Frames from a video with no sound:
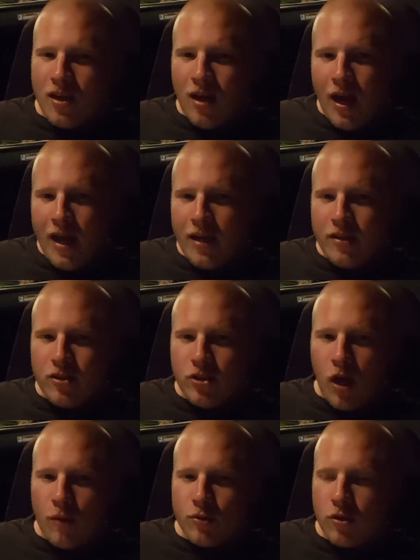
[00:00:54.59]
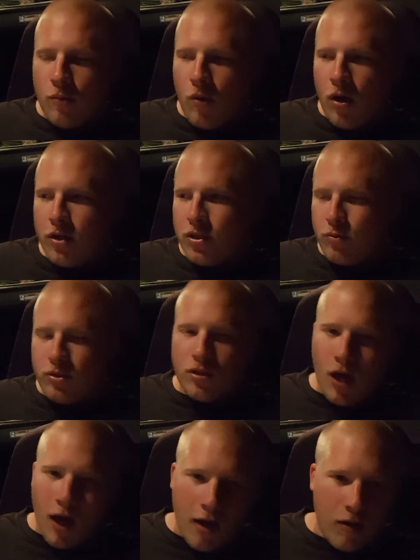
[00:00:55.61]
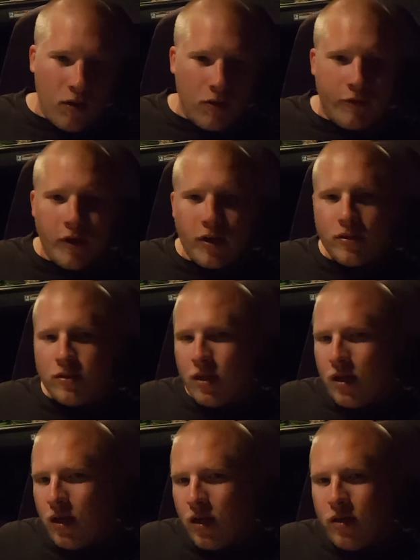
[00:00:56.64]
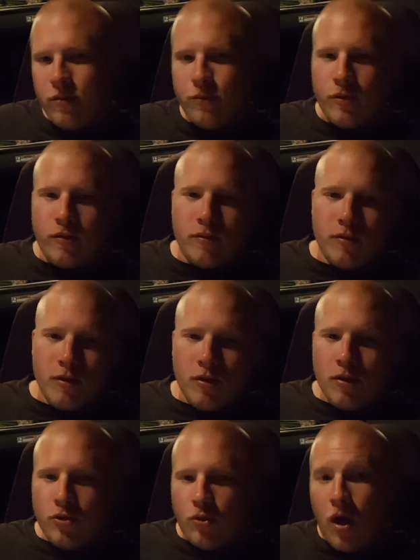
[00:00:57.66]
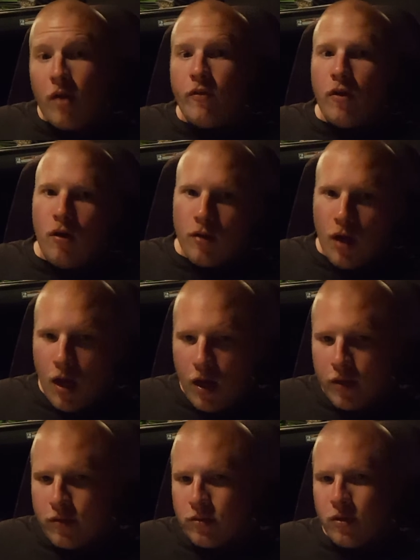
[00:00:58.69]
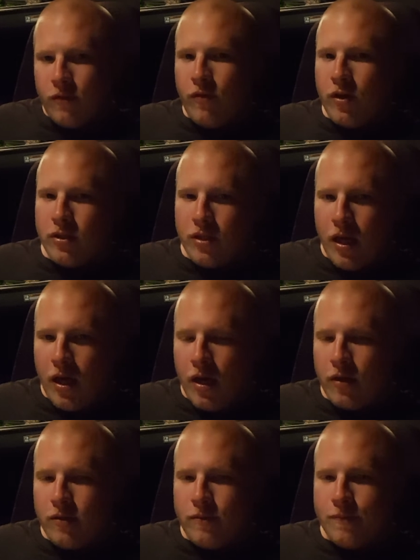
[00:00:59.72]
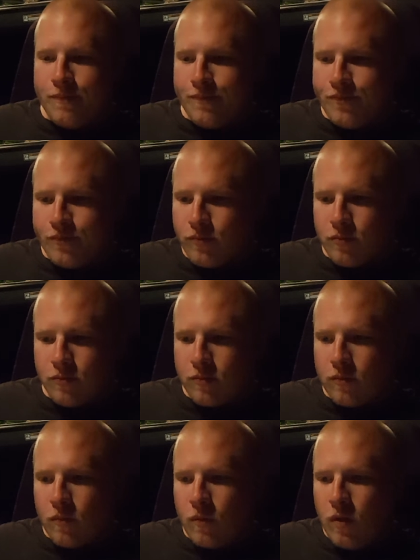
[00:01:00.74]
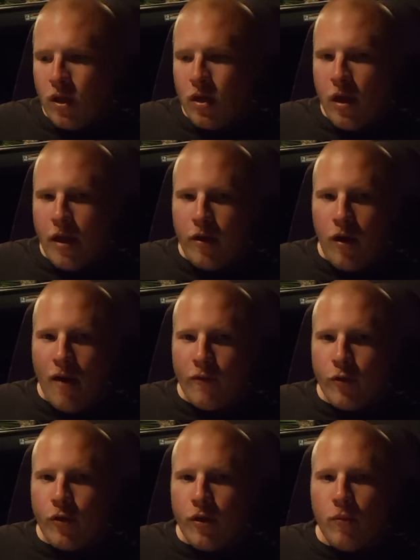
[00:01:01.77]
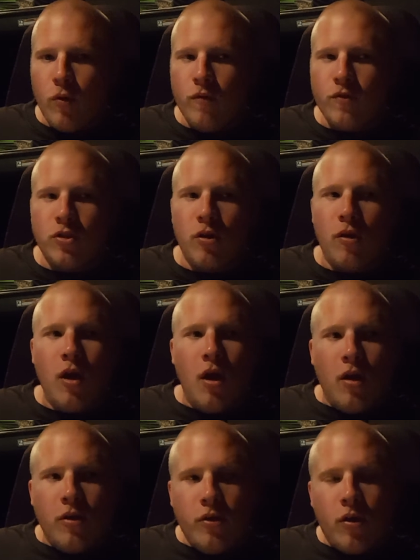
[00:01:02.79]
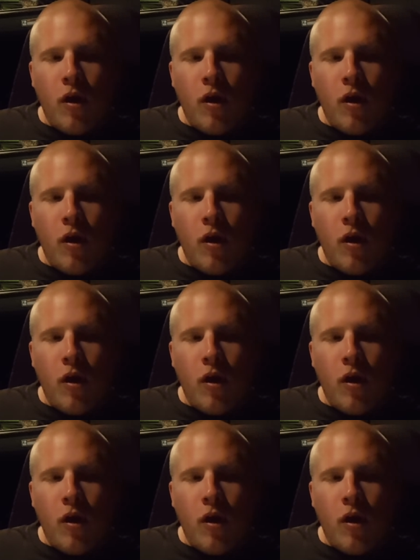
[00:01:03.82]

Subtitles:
hated the job so much. I was tired all the fucking time and driving all night and stuff like that. And, you know, everything moves so, you know,